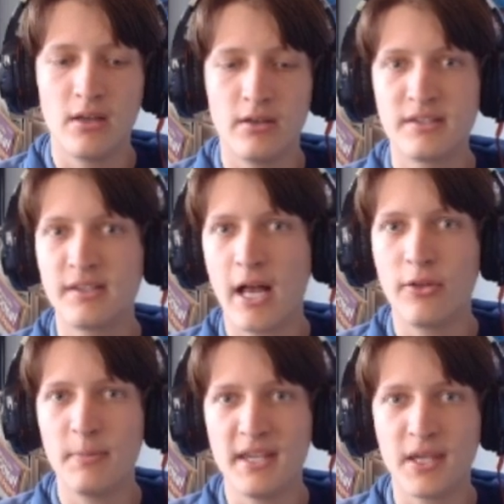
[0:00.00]

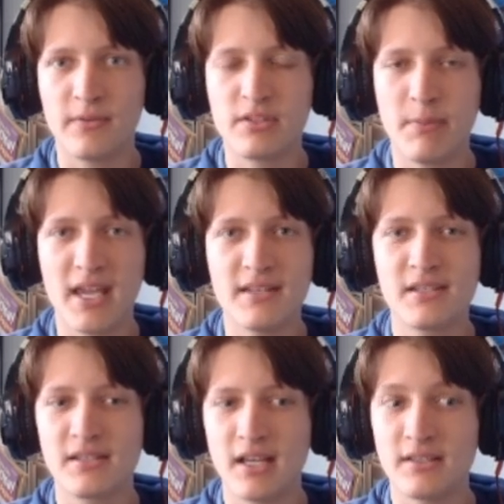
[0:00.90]
South, being out of spades,
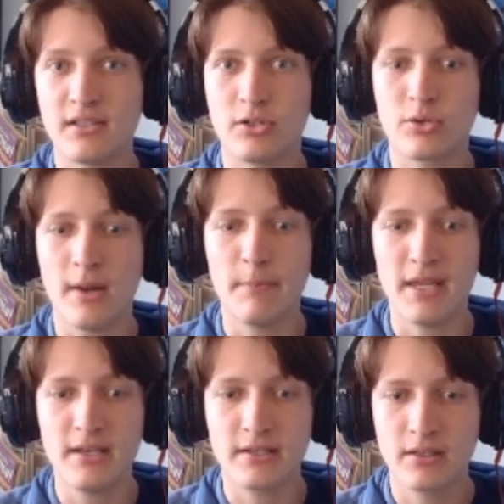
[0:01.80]
decides to trump
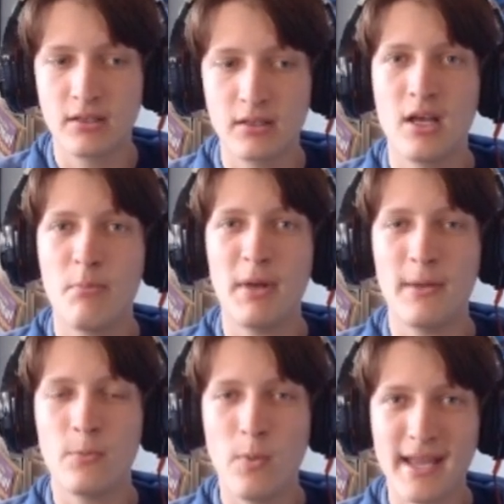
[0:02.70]
it, but
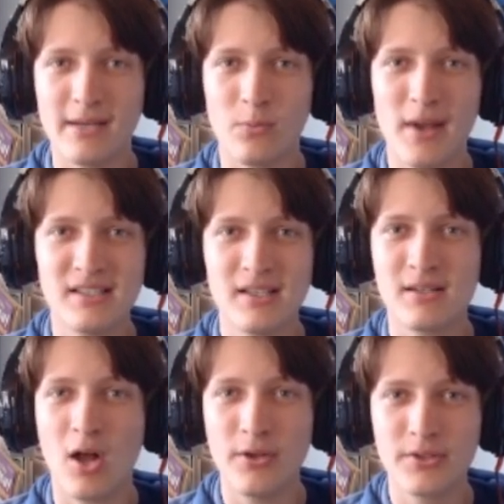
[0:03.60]
wait, West is
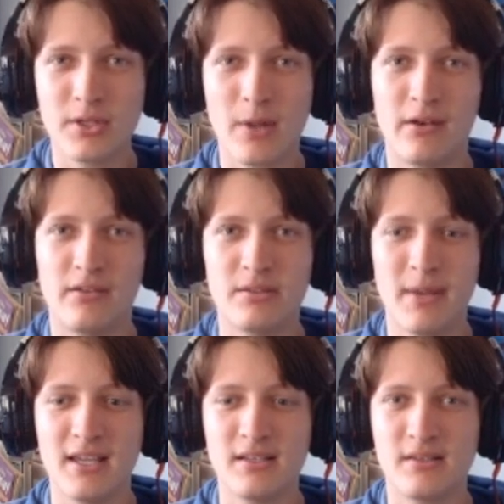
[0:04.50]
also out of
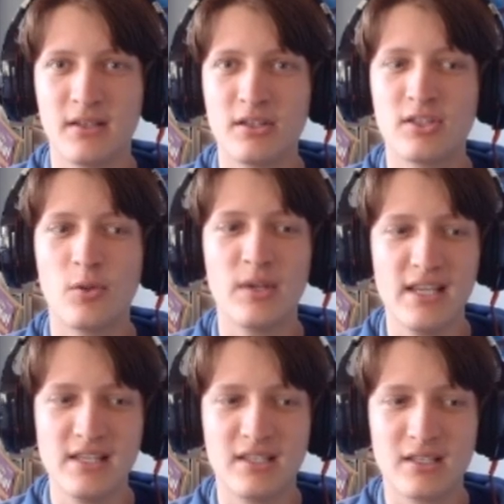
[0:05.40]
spades, so
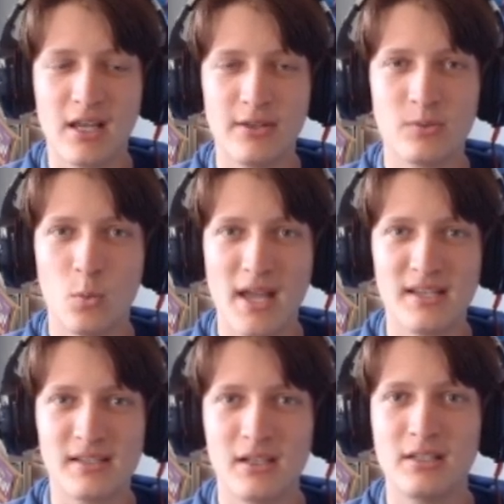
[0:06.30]
East tells
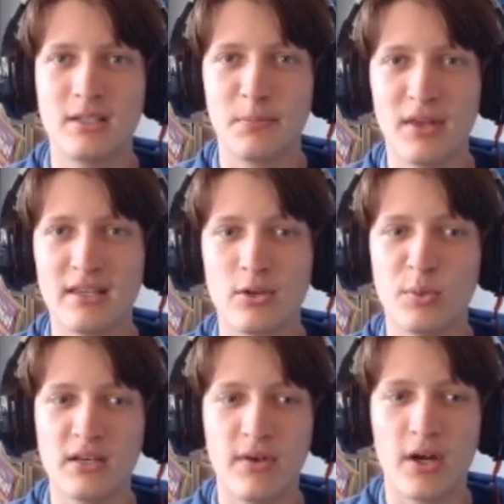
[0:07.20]
West to play the
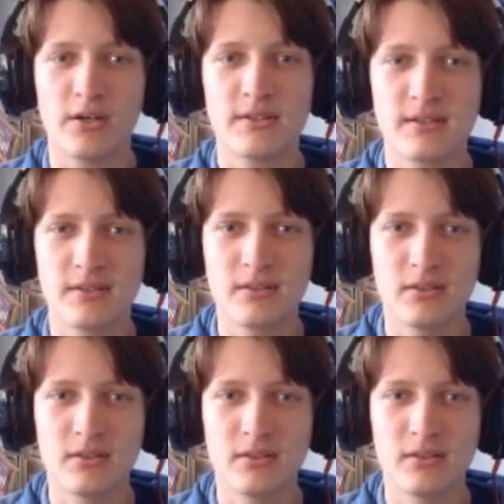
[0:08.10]
Queen of hearts.